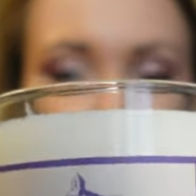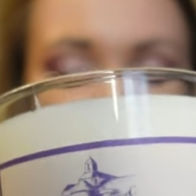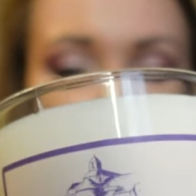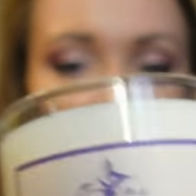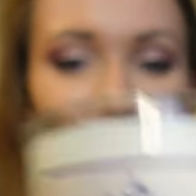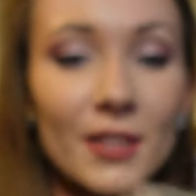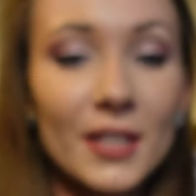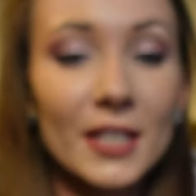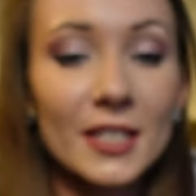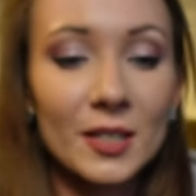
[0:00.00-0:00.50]

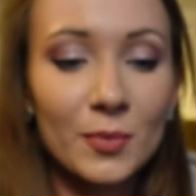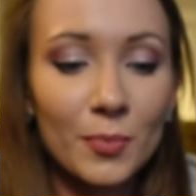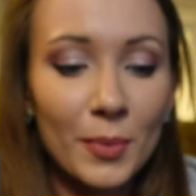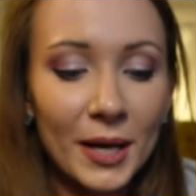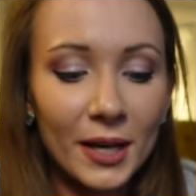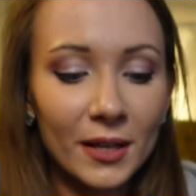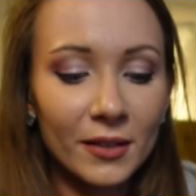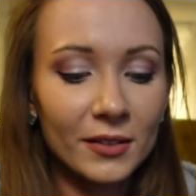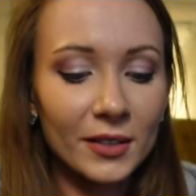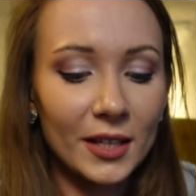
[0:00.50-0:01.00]
And the
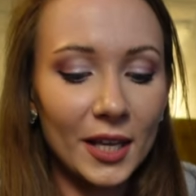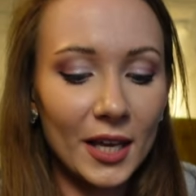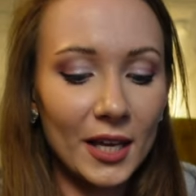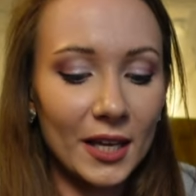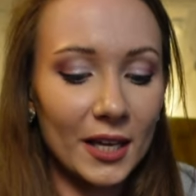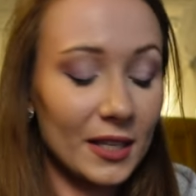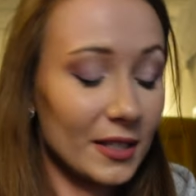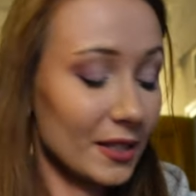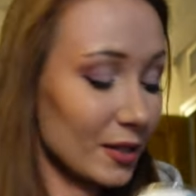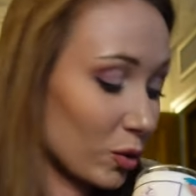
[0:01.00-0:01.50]
smell
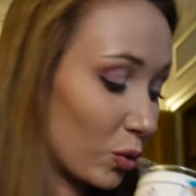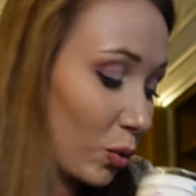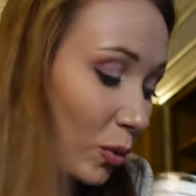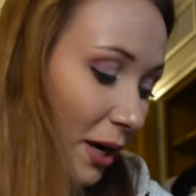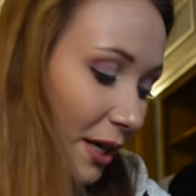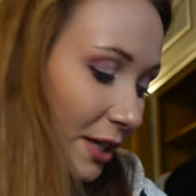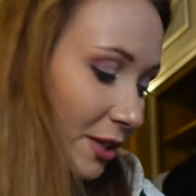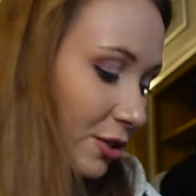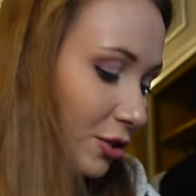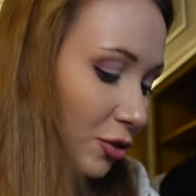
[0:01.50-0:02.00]
is
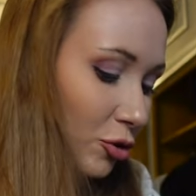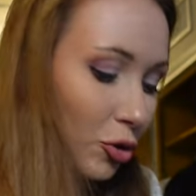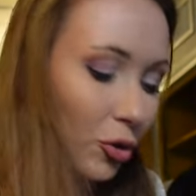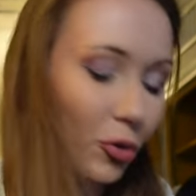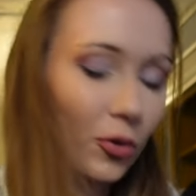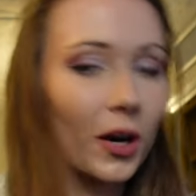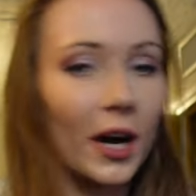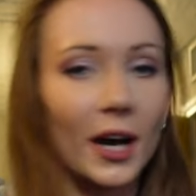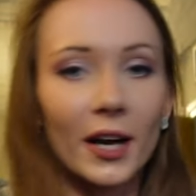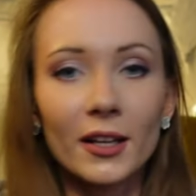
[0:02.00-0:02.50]
quite
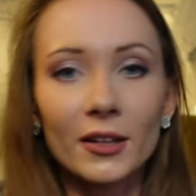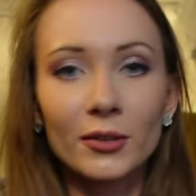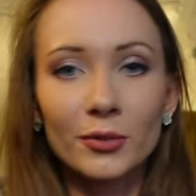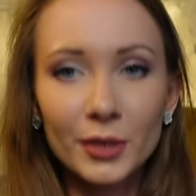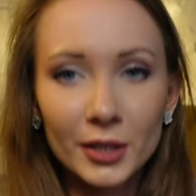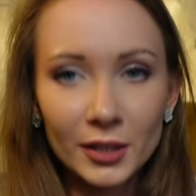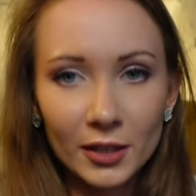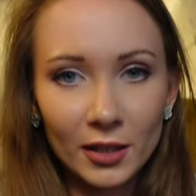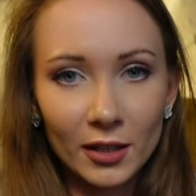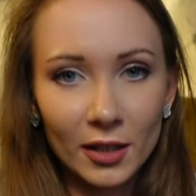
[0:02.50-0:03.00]
strong. I
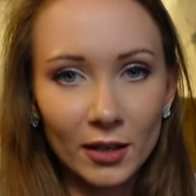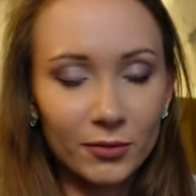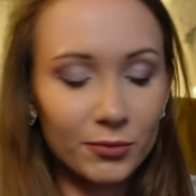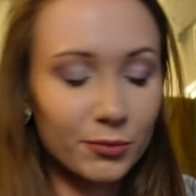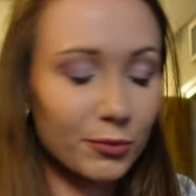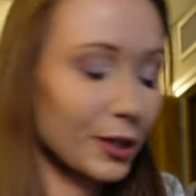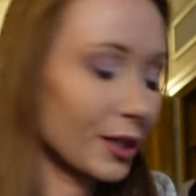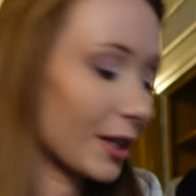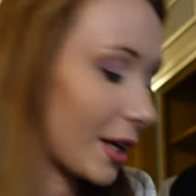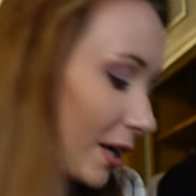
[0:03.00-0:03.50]
really love
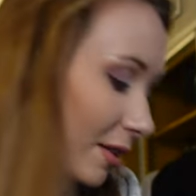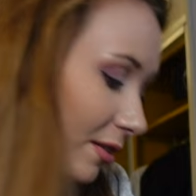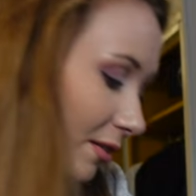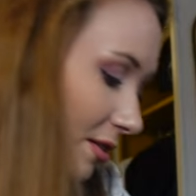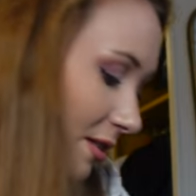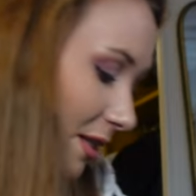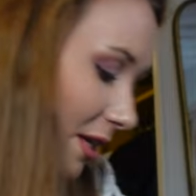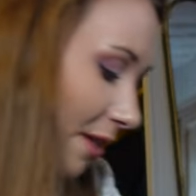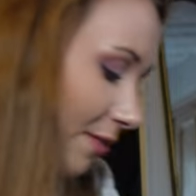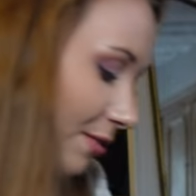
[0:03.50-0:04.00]
when
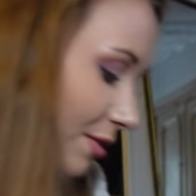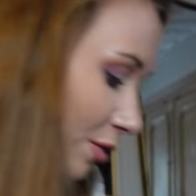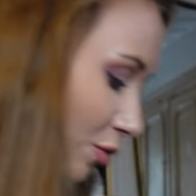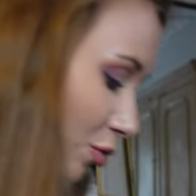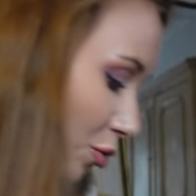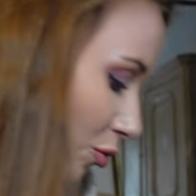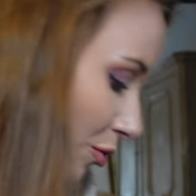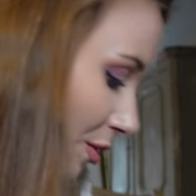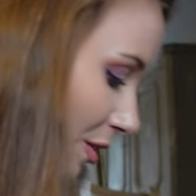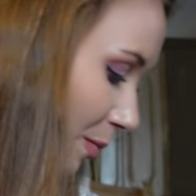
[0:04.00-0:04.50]
candles have
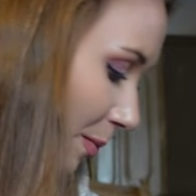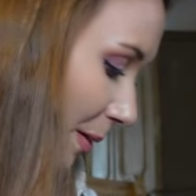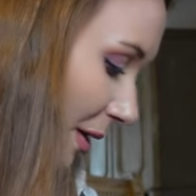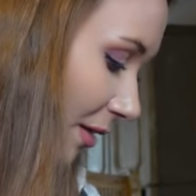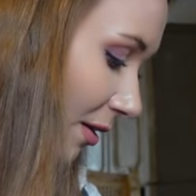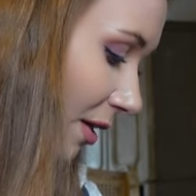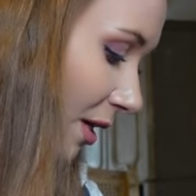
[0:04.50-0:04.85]
strong smell.